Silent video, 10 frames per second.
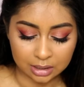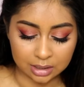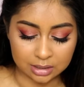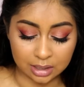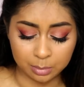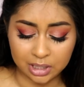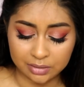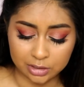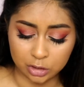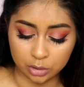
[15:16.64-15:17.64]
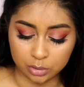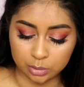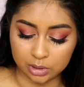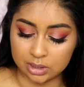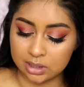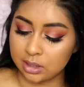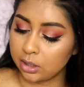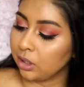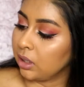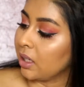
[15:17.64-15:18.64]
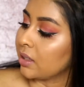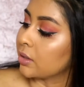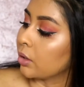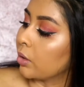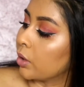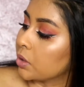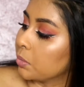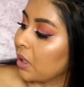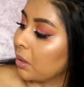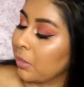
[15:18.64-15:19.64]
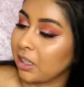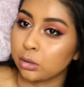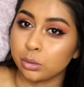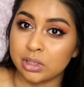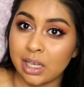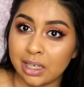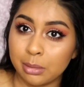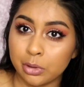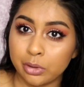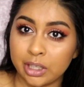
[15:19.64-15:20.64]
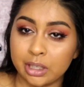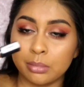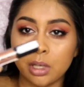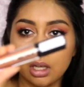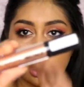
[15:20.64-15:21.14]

This, and I believe it's new as well. This is the NYX Cosmic Metals Lip Cream.